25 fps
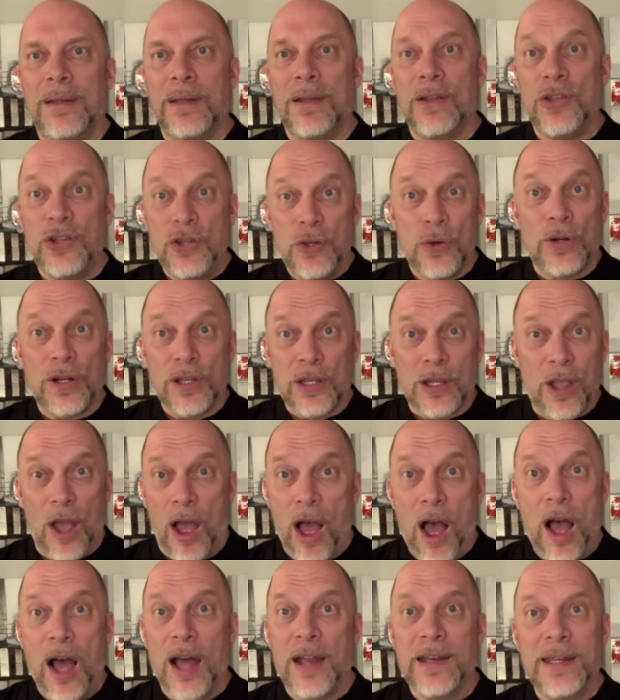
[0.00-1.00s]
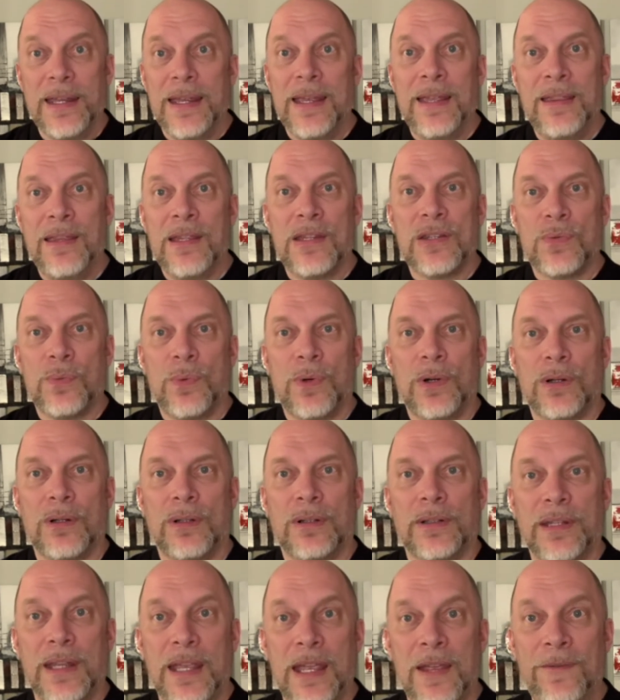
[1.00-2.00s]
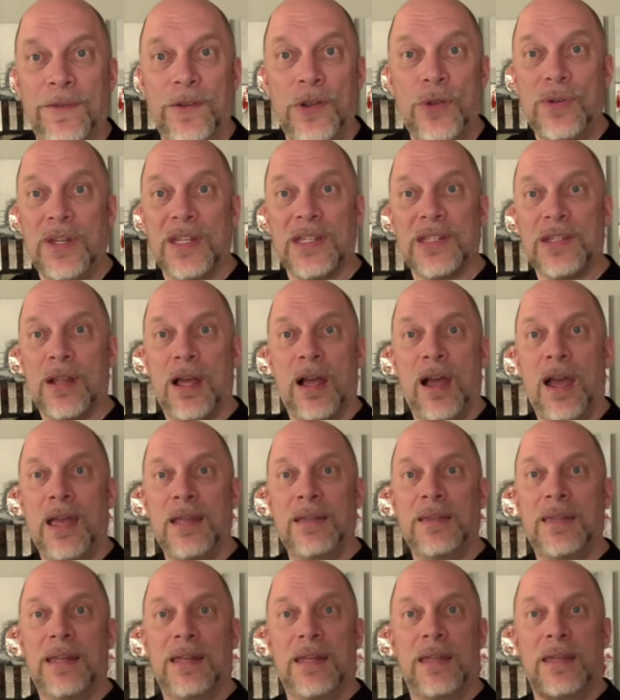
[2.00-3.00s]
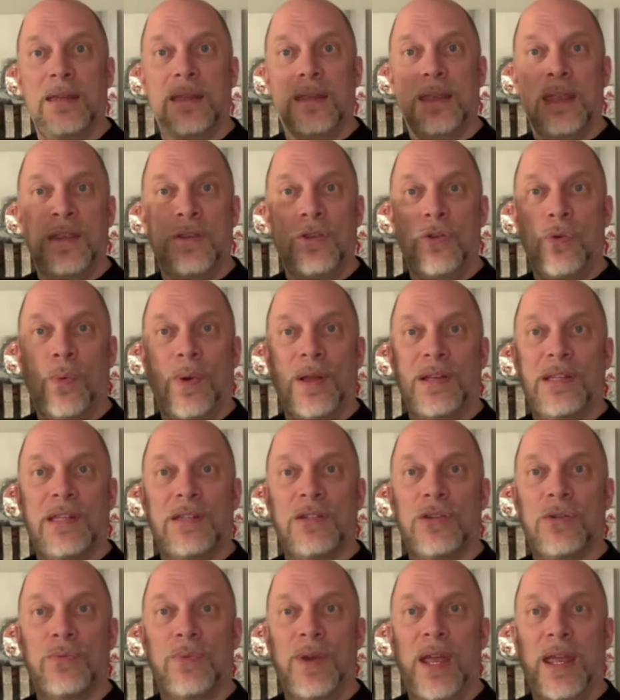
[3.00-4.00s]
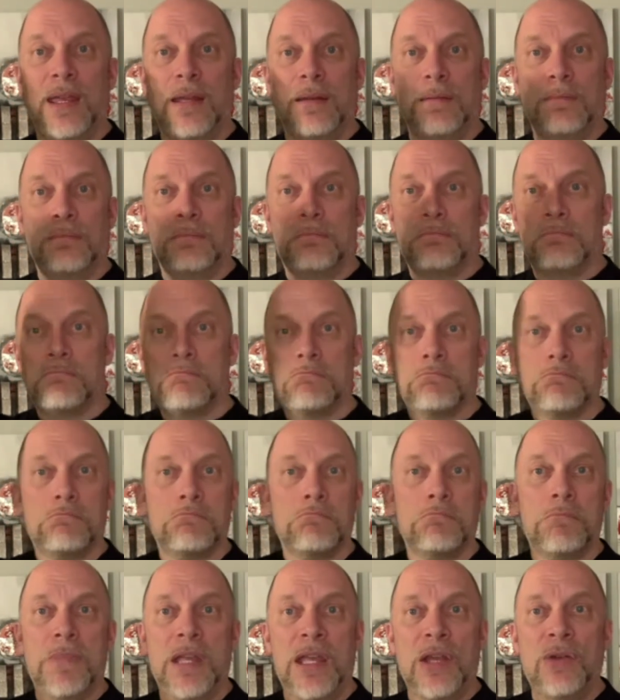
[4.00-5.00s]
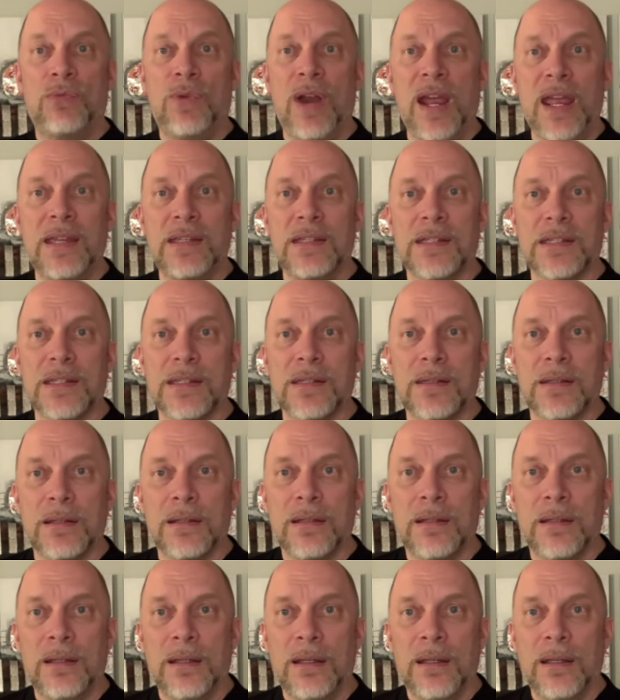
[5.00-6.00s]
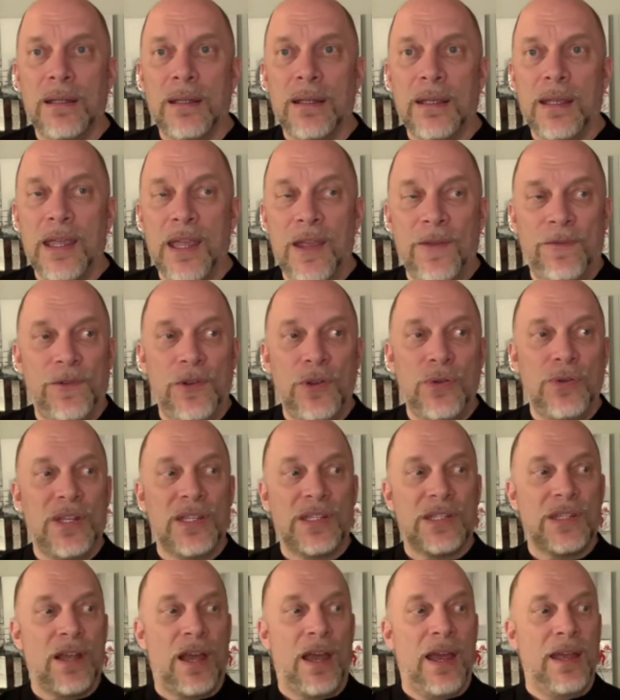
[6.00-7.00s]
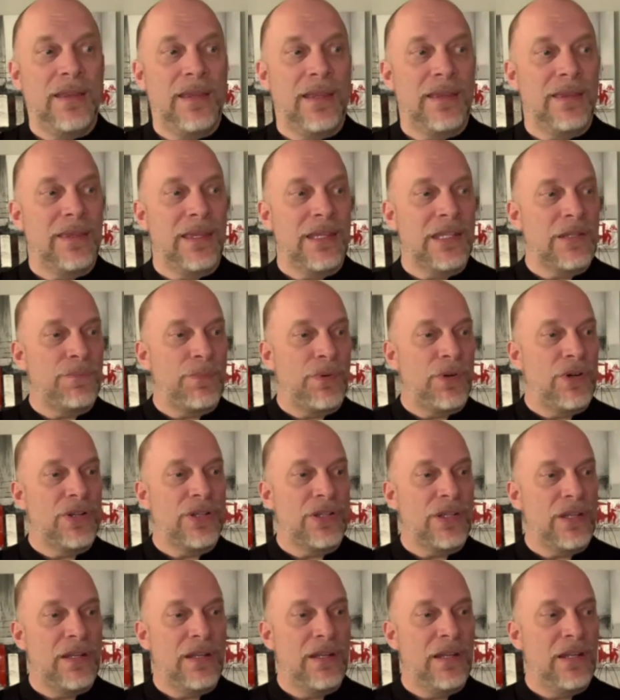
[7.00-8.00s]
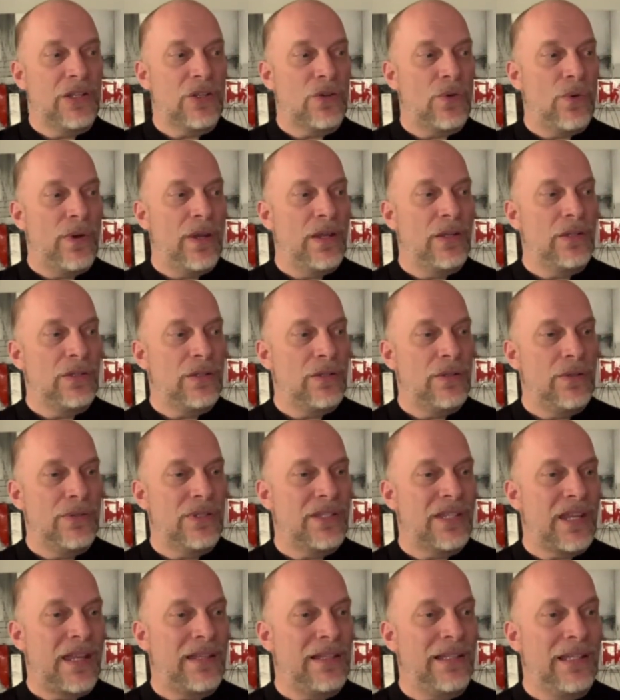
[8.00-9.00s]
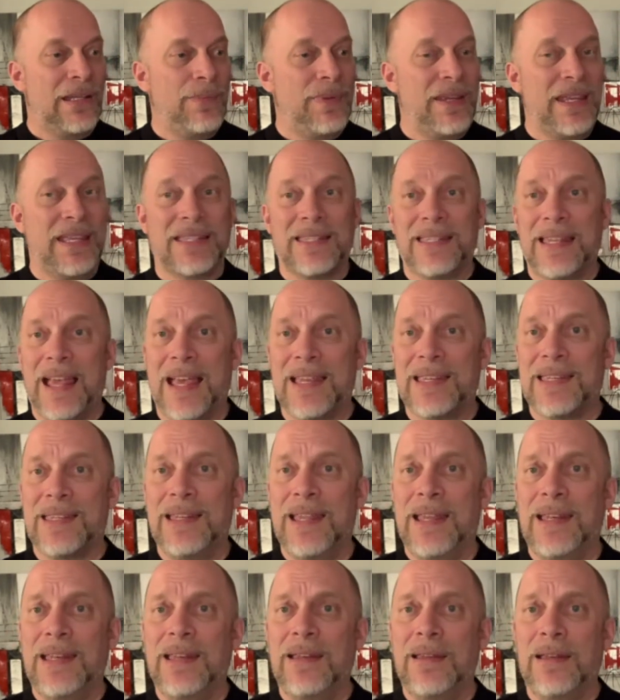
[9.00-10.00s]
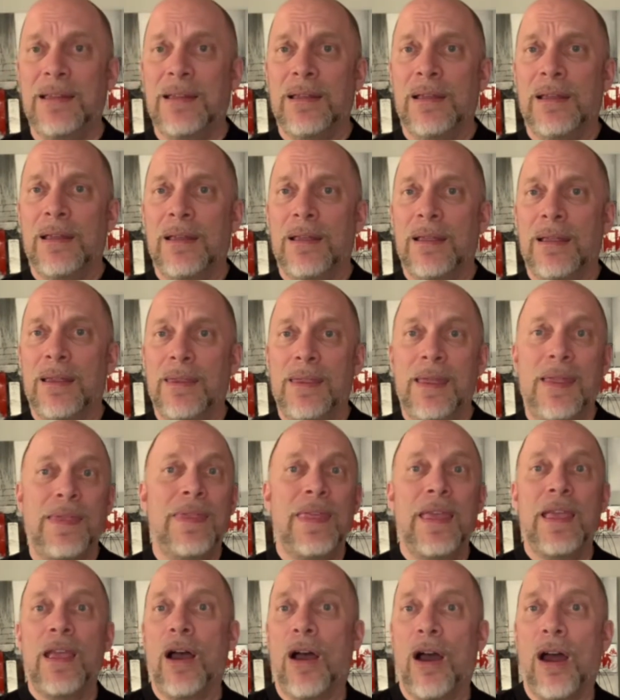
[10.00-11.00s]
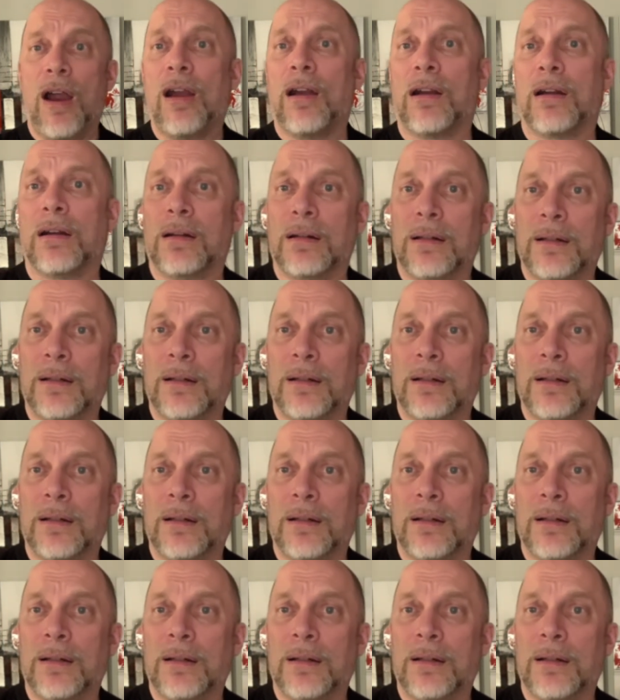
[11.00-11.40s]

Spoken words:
You're God in this world. If you decide that you want it to rain, it rains. If you decide that this person is going to suddenly be assassinated, then they are.